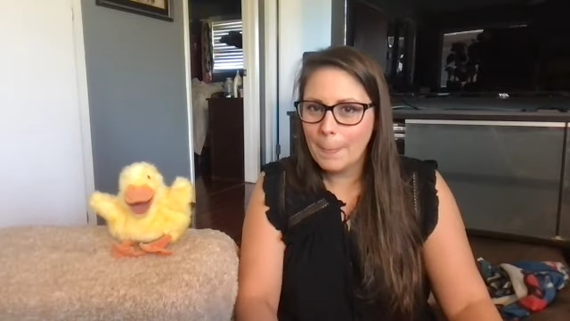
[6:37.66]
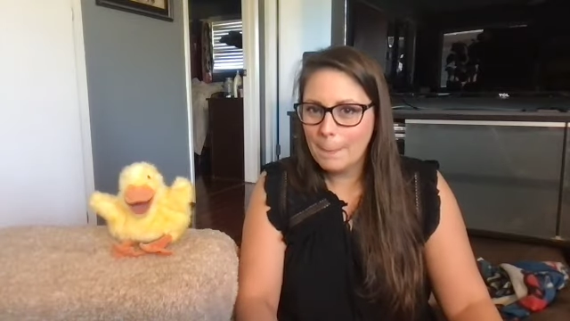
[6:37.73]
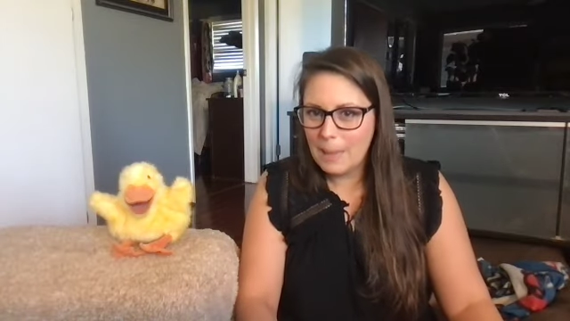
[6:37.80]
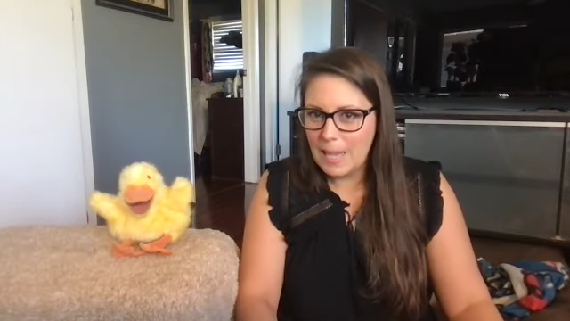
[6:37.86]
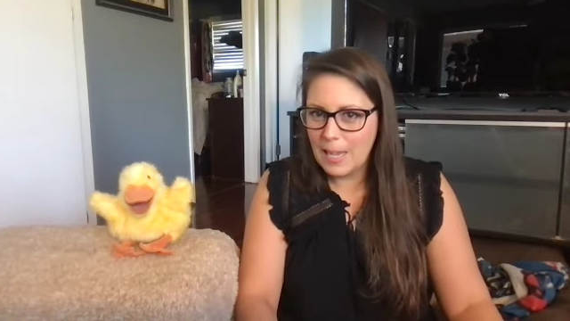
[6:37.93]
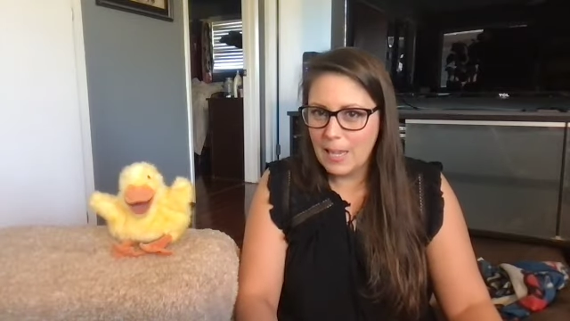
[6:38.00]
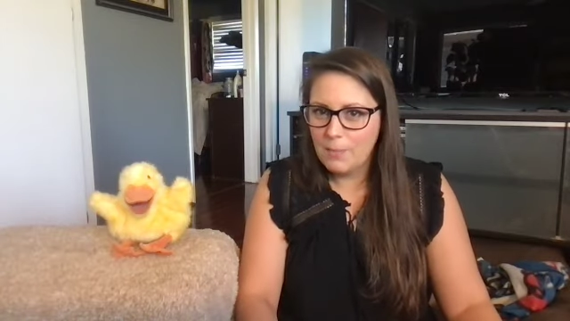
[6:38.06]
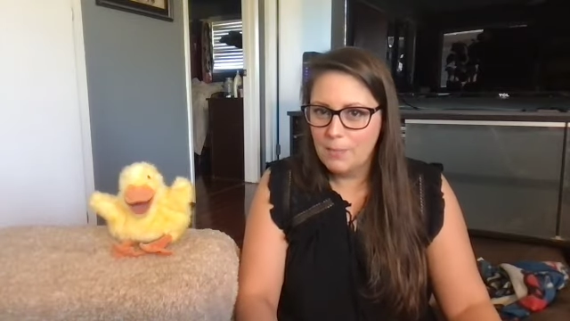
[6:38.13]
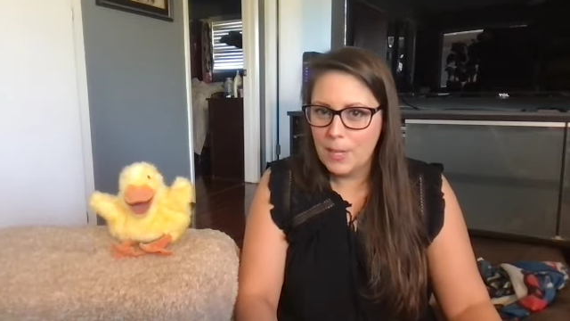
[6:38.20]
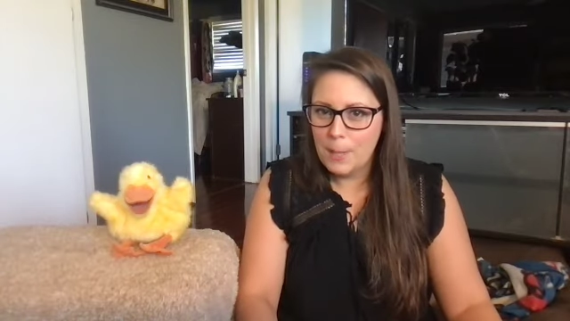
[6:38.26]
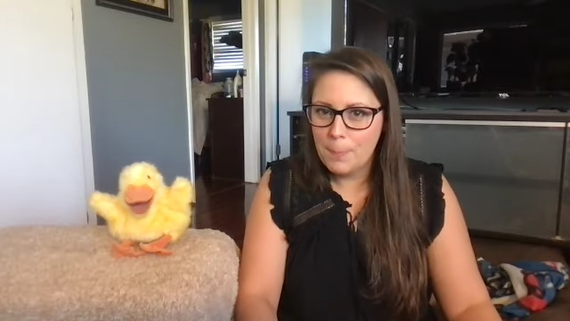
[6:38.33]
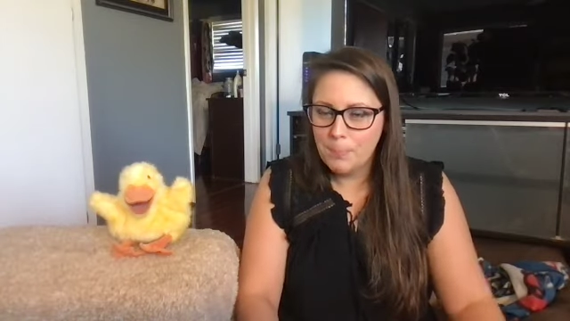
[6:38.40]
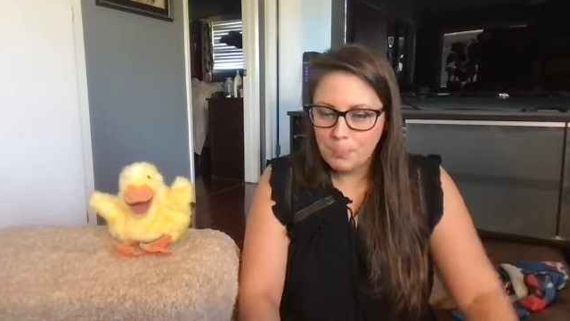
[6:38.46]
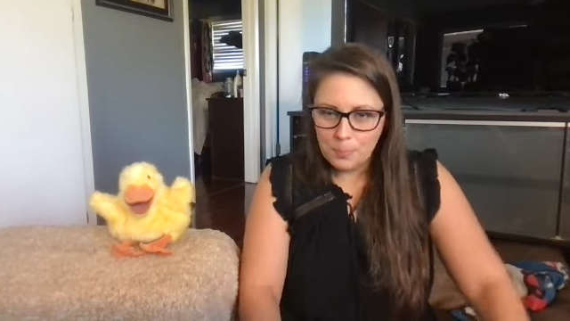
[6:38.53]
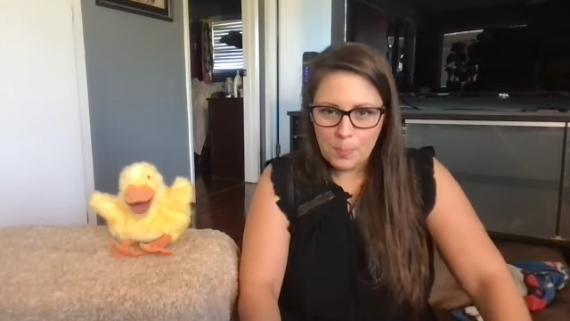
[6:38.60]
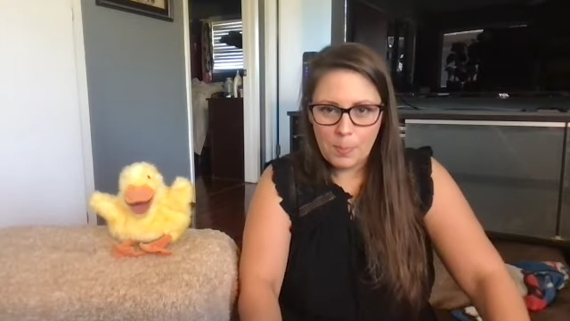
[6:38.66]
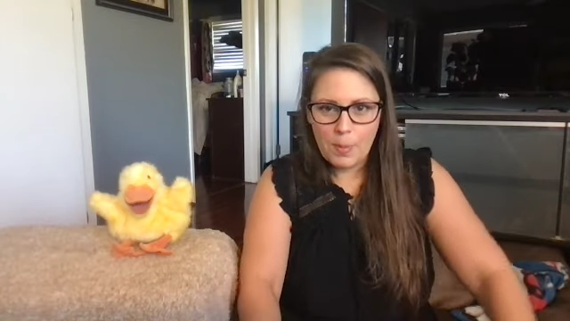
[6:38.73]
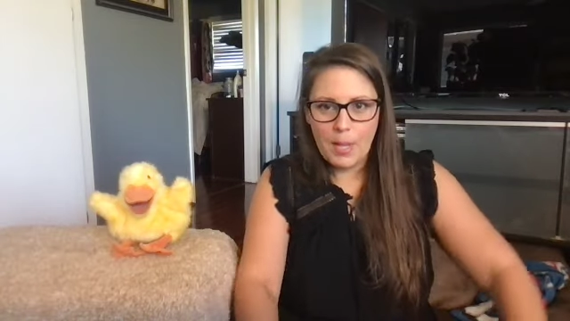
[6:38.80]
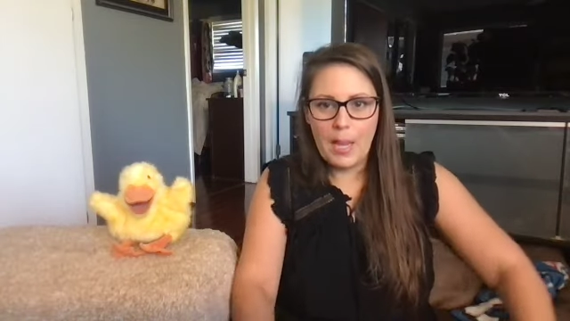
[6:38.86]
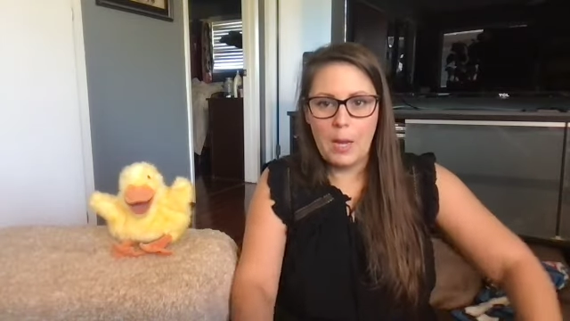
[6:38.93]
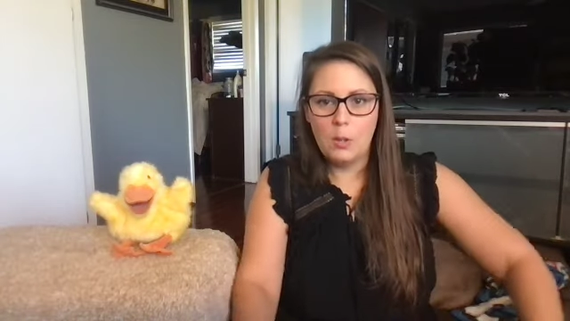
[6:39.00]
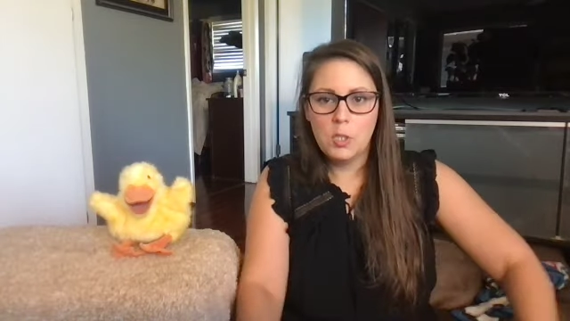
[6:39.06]
Get comfy.
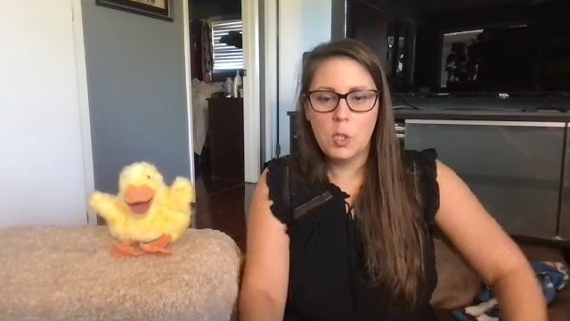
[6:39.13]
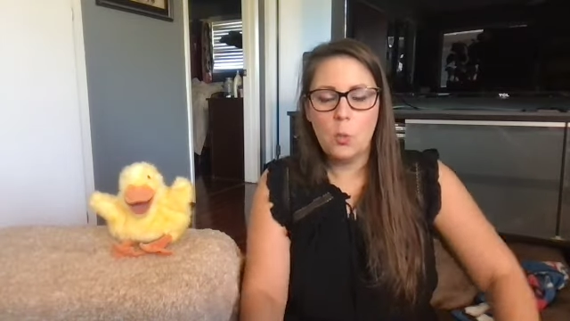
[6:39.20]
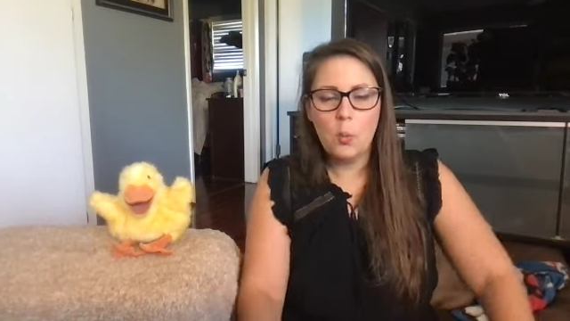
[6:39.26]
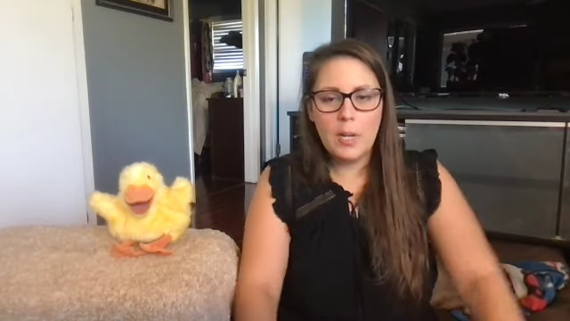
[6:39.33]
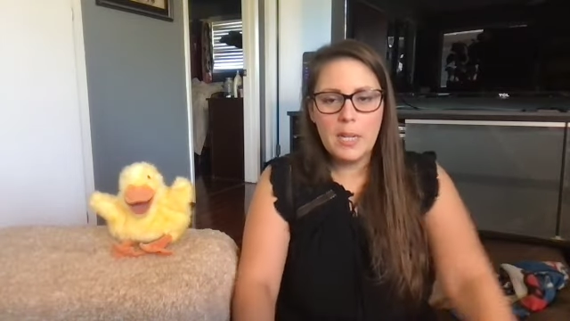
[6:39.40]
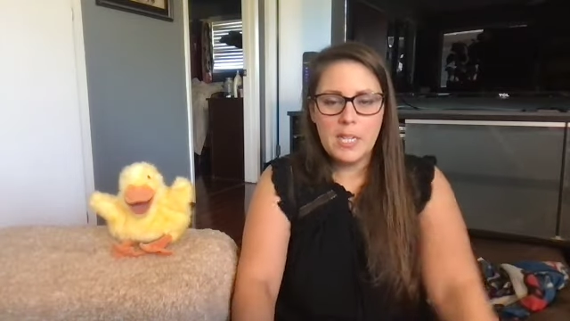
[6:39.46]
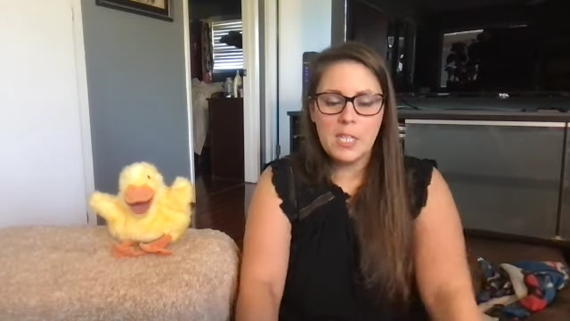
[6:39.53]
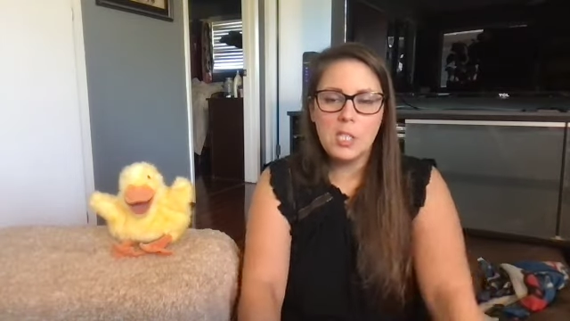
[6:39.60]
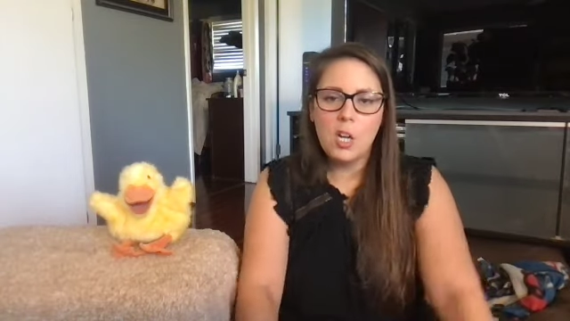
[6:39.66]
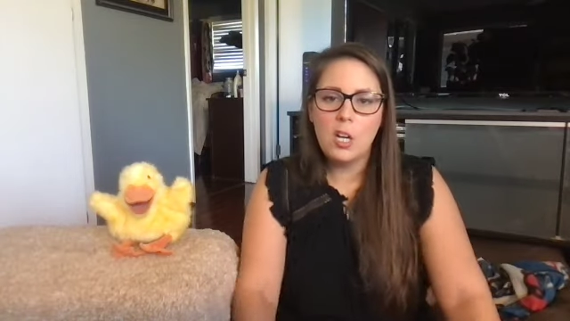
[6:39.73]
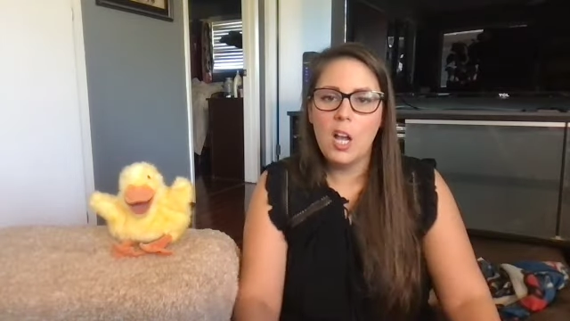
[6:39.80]
Okay, so we're gonna start